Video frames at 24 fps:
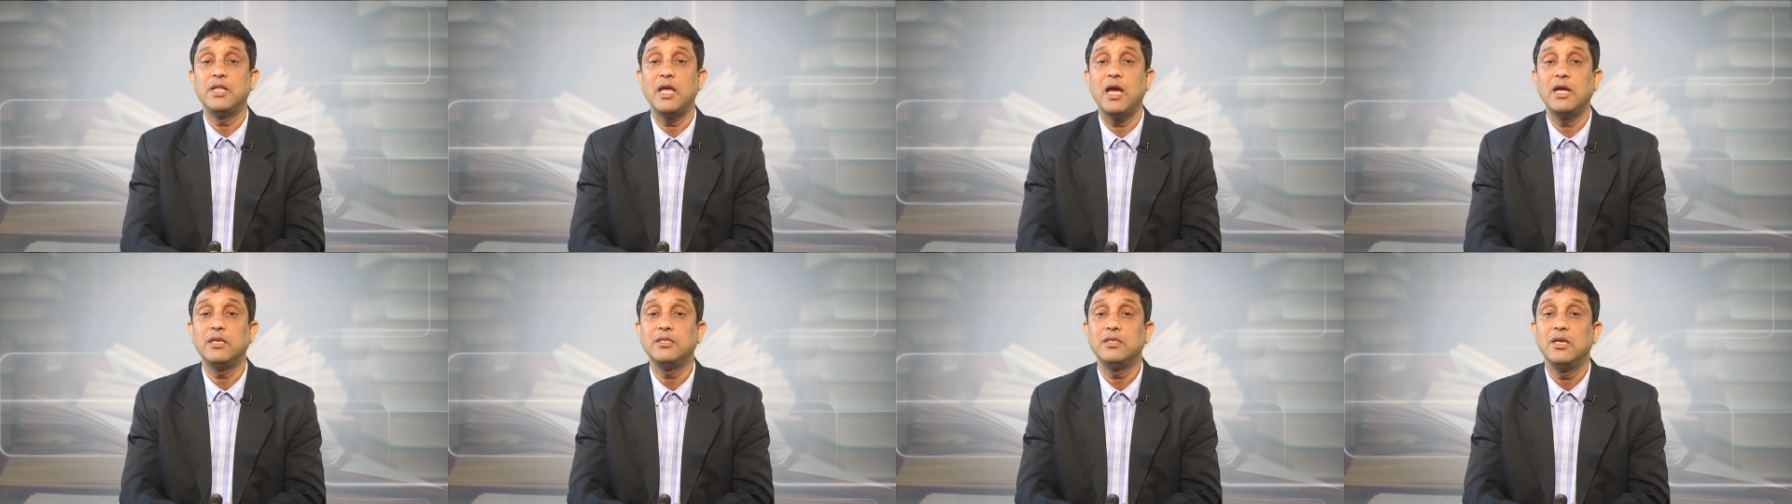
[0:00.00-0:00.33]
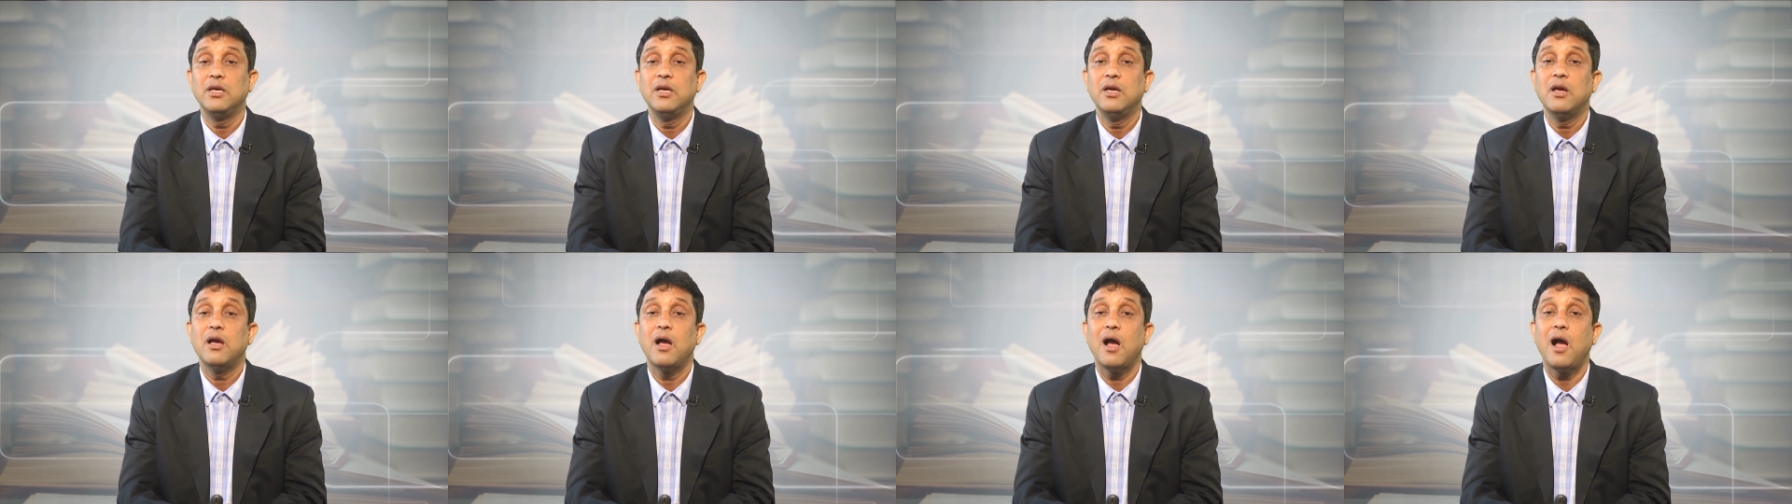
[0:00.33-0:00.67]

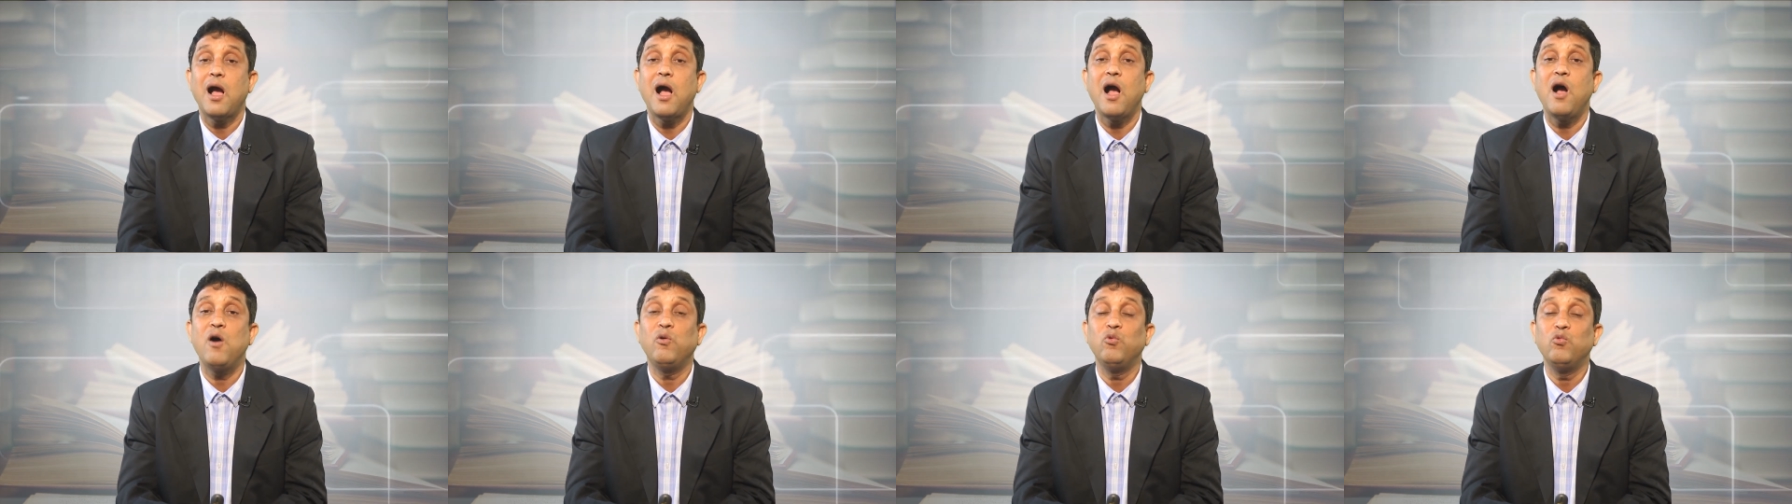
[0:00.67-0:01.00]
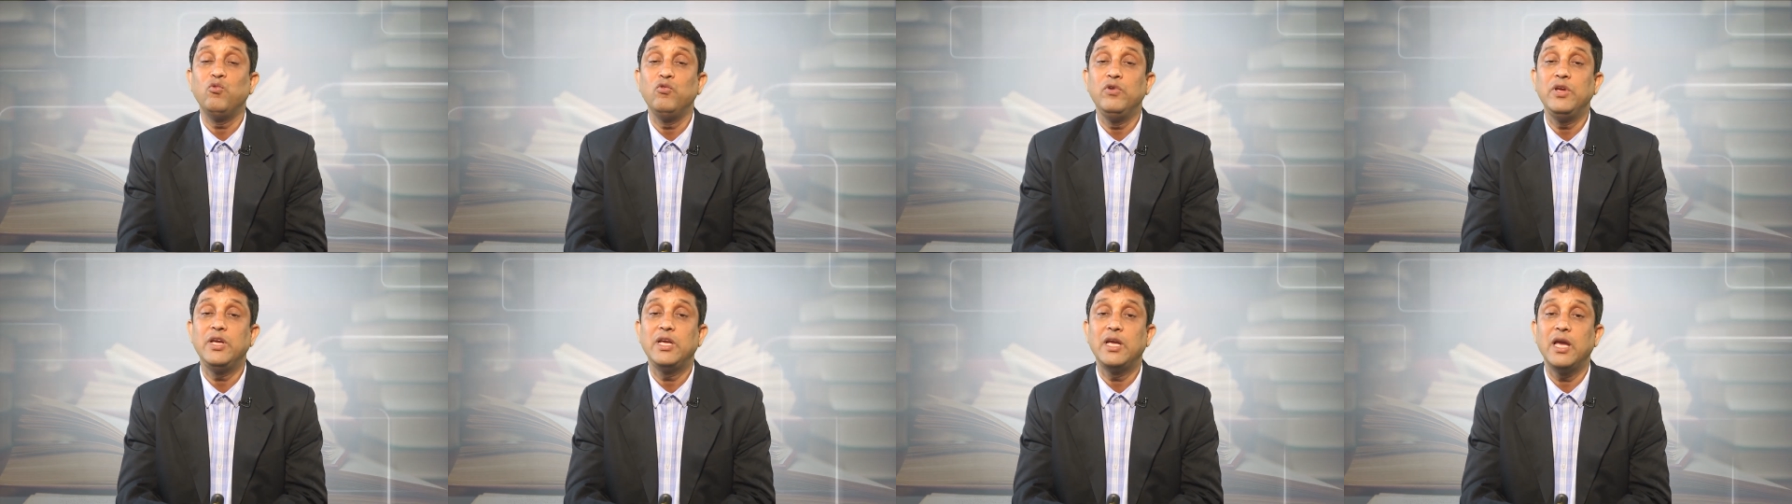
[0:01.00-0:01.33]
that how
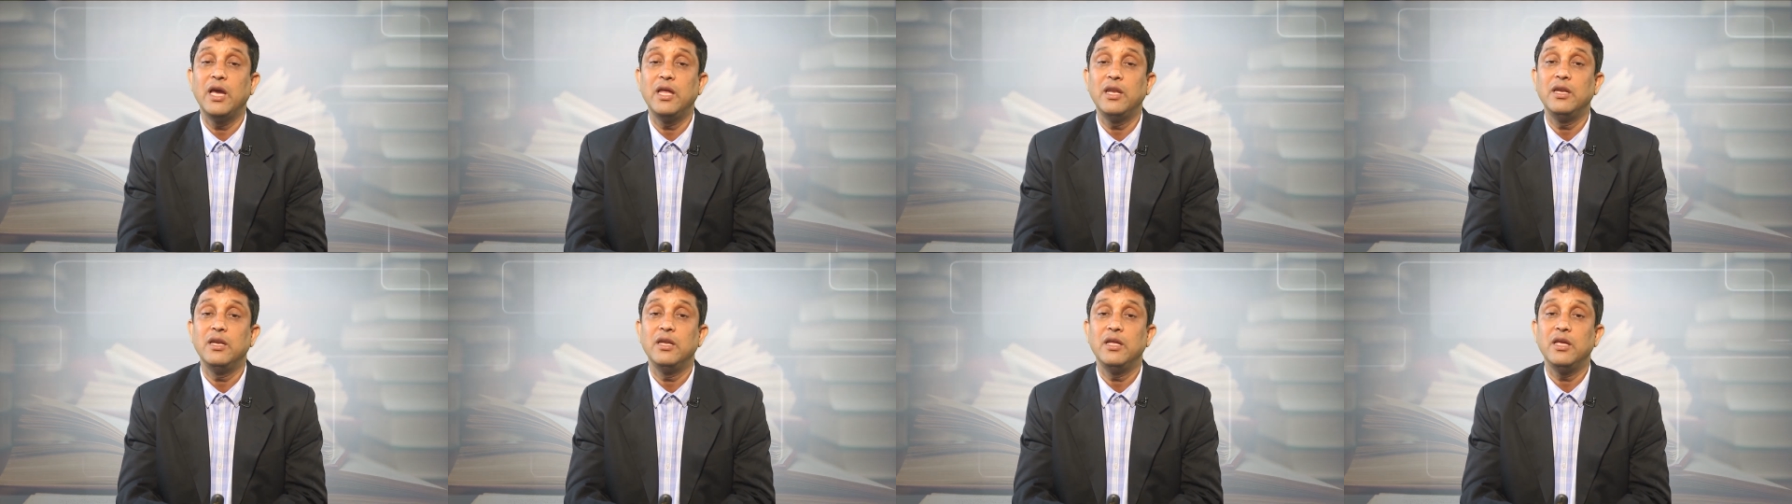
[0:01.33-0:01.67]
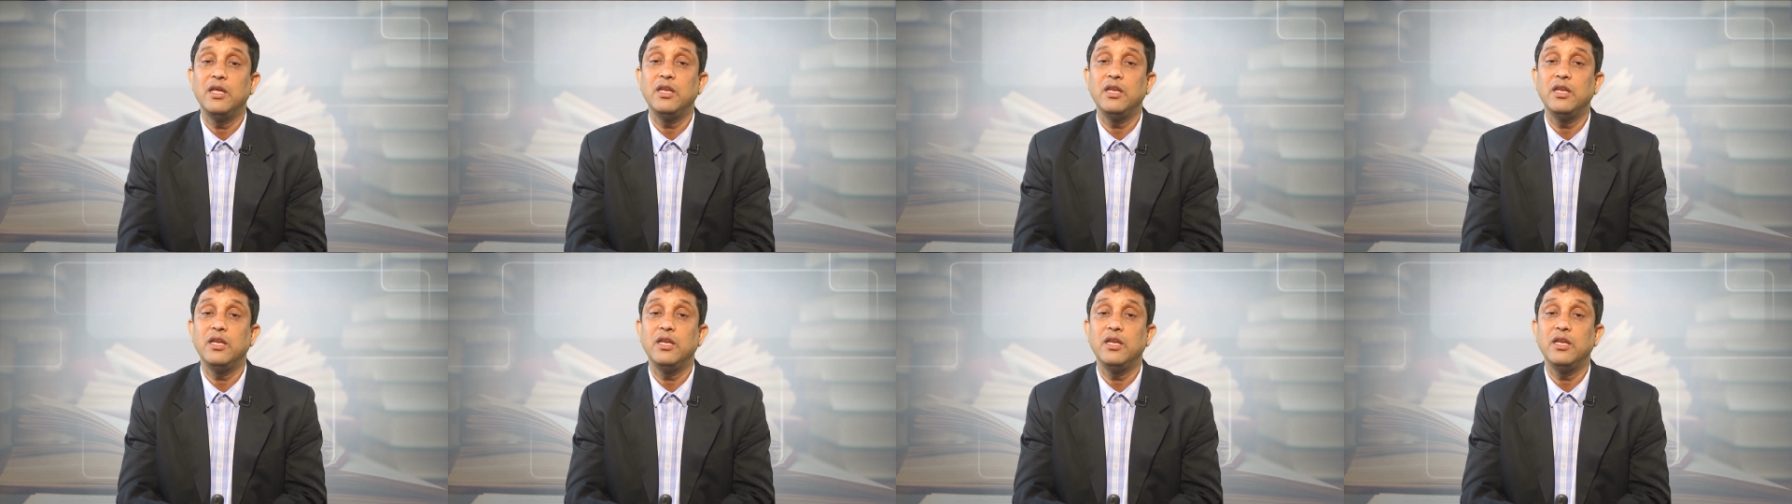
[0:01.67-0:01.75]
we can